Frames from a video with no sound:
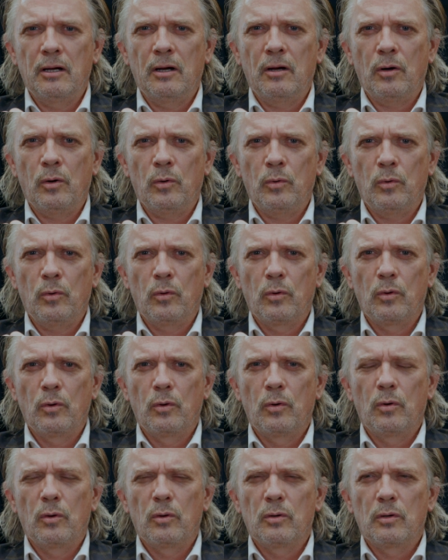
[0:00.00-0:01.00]
go,
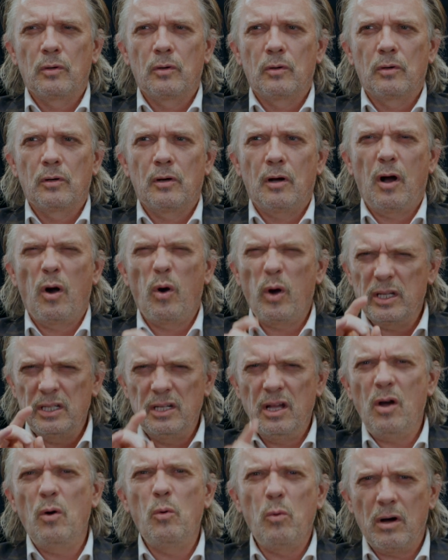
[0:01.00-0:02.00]
oh, I
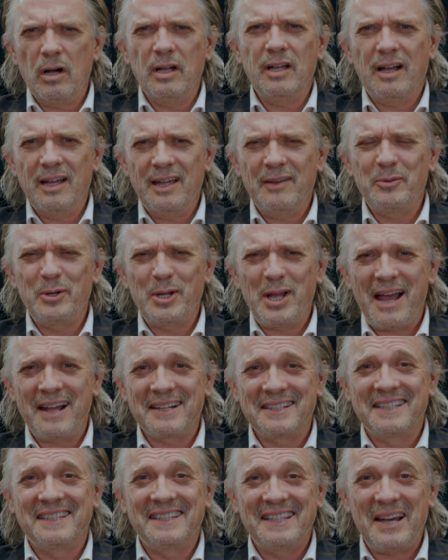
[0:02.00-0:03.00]
know why I
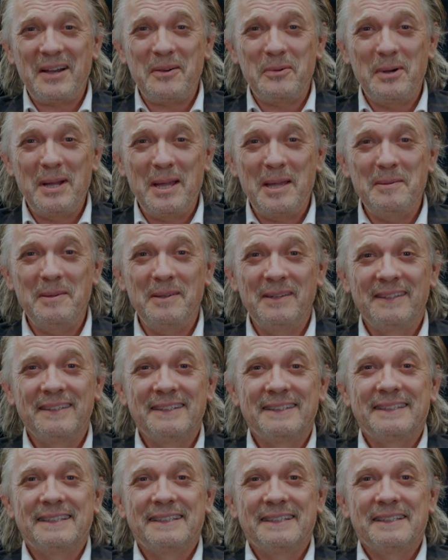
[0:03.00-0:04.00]
reacted that way.
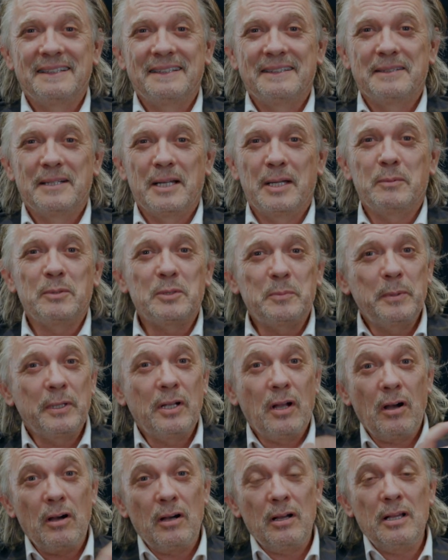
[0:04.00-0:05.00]
It was
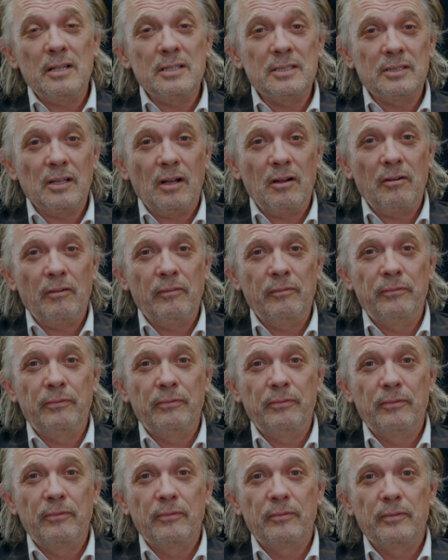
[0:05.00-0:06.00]
because
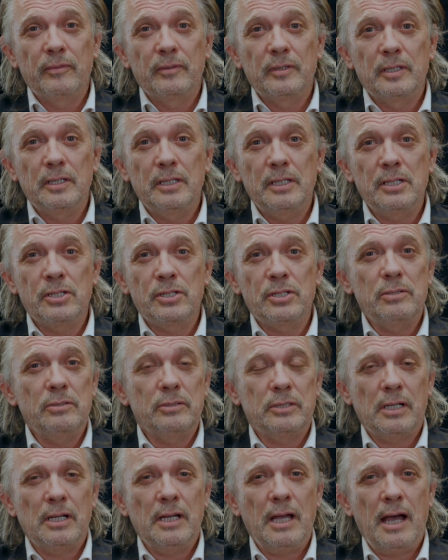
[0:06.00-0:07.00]
of
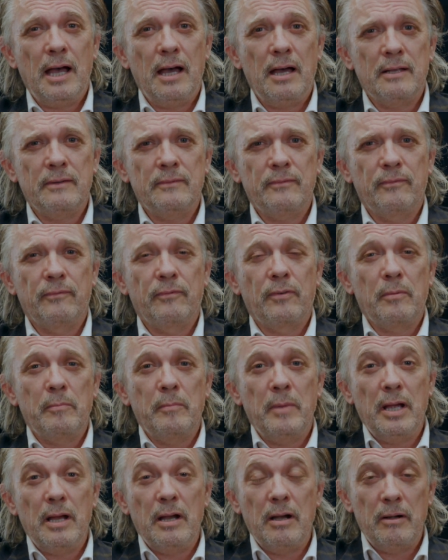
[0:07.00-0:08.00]
issues I had
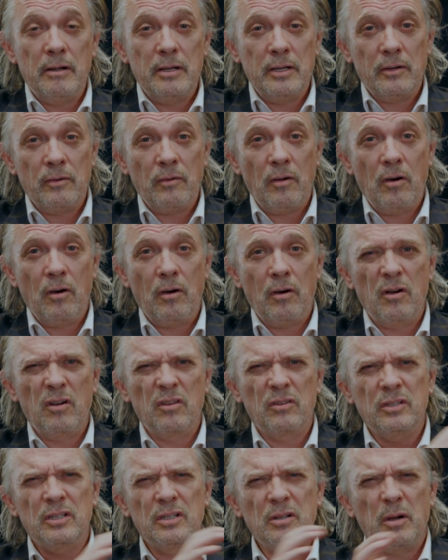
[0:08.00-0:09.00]
from earlier
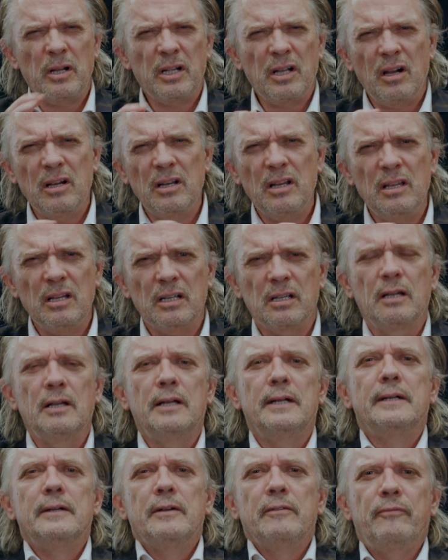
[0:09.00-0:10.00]
on. You know, I kind of like
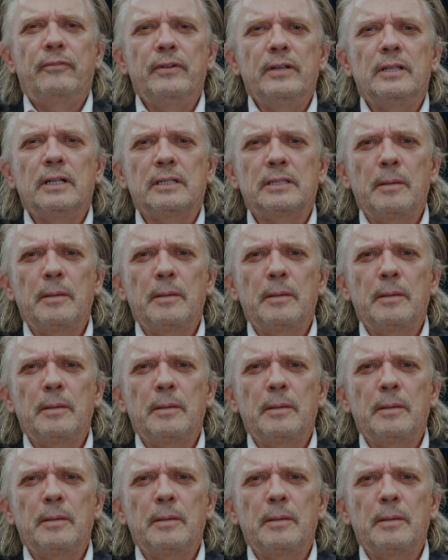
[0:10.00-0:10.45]
feel like